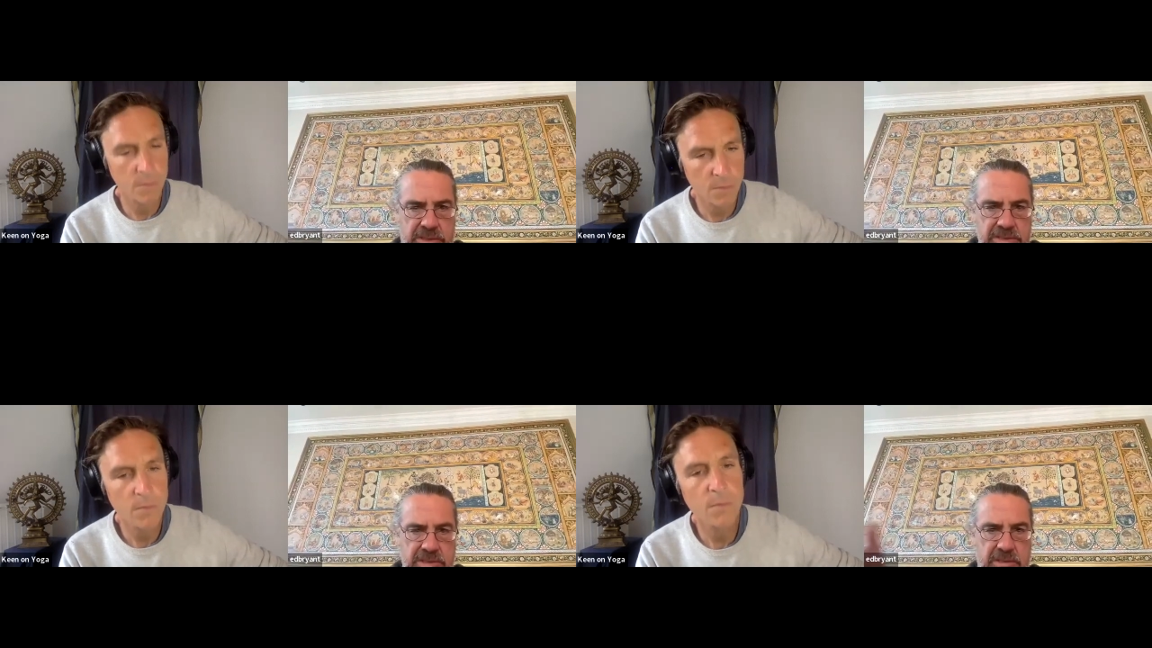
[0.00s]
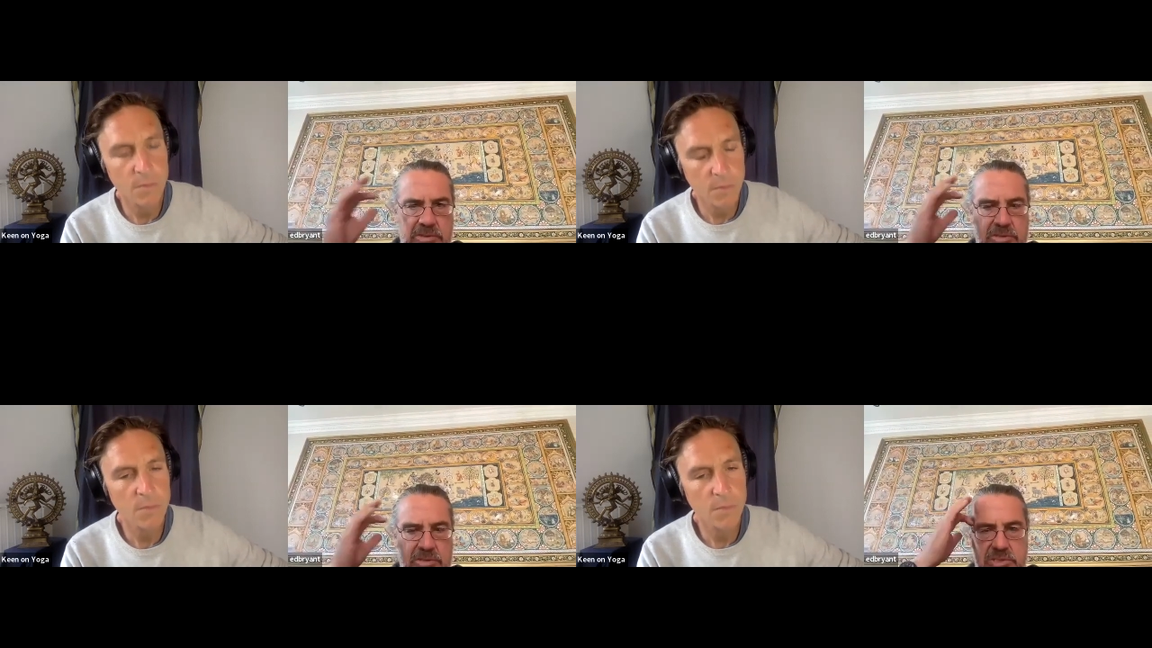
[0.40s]
Speaker 1: And
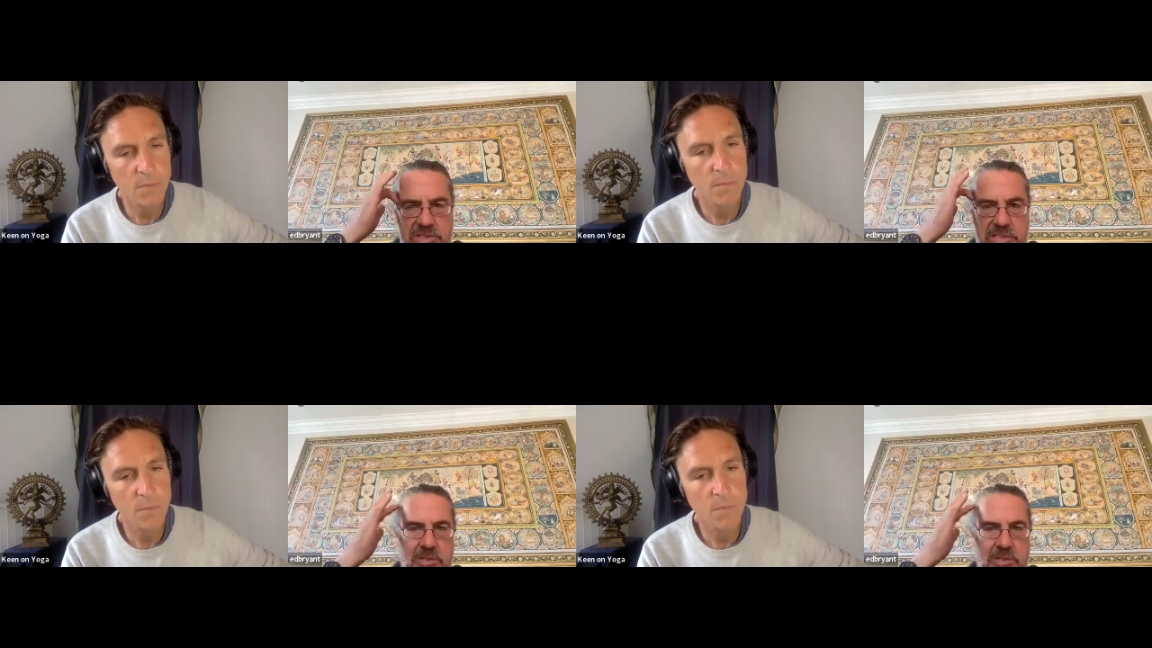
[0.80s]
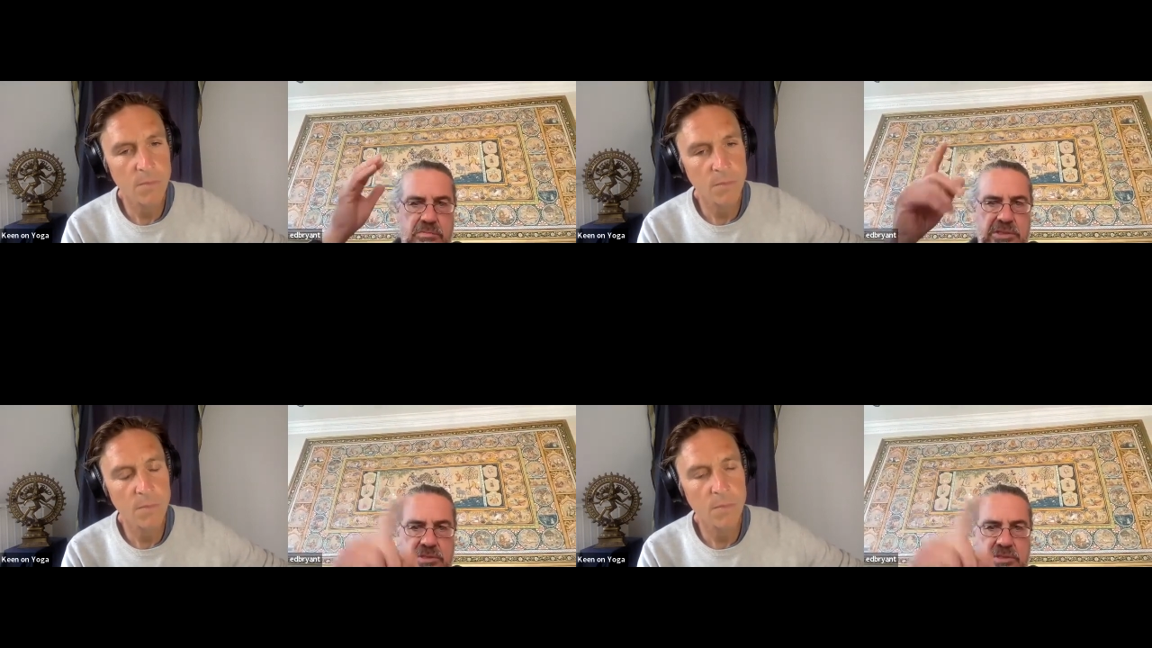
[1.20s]
Krishna says, don't
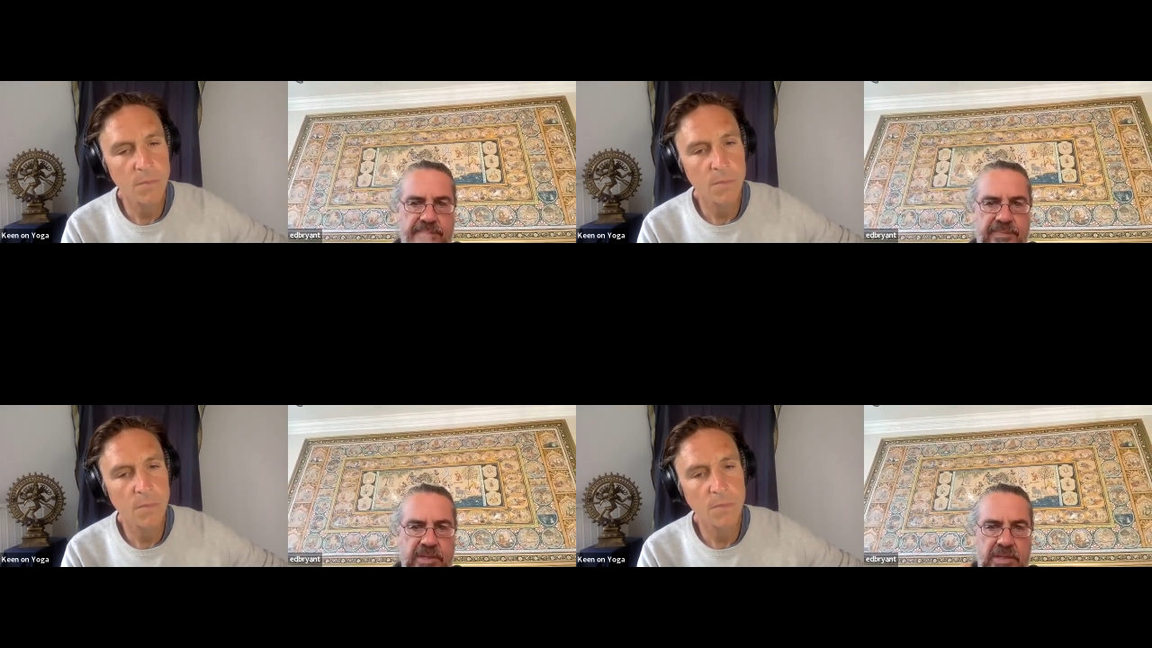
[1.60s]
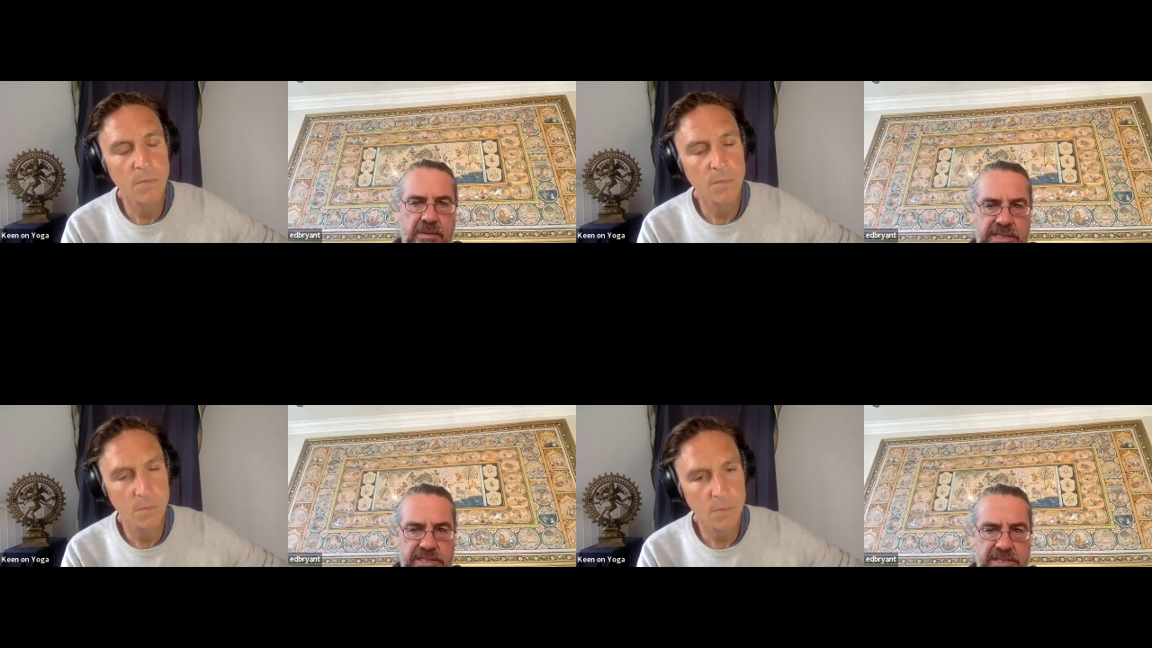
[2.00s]
disrupt their
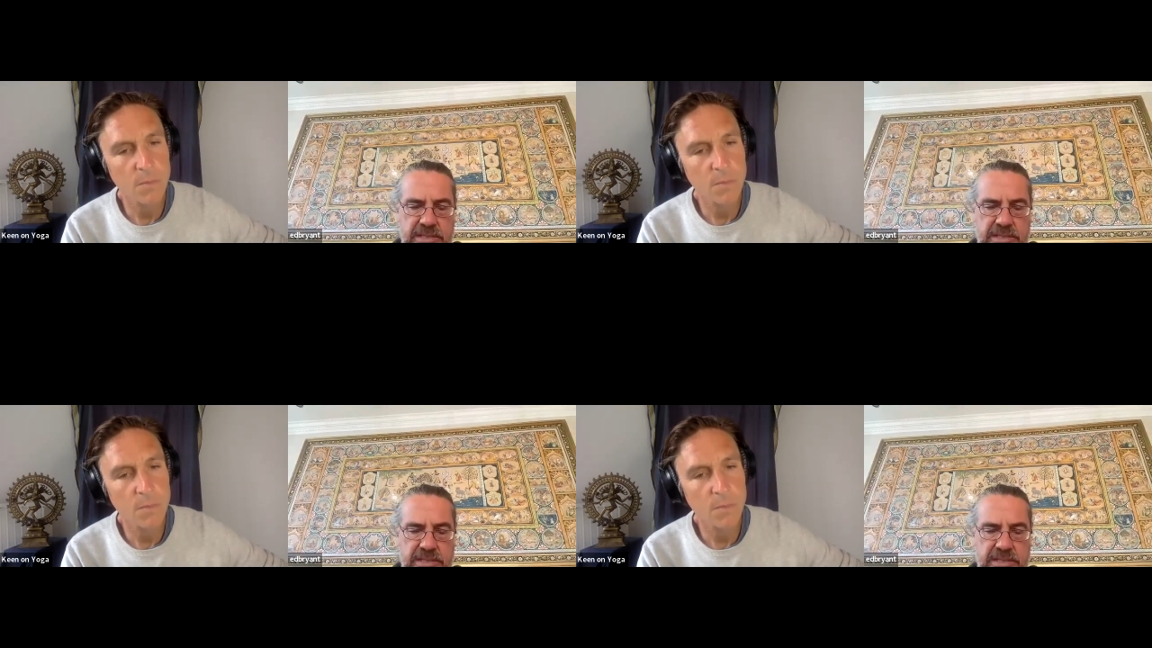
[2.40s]
minds.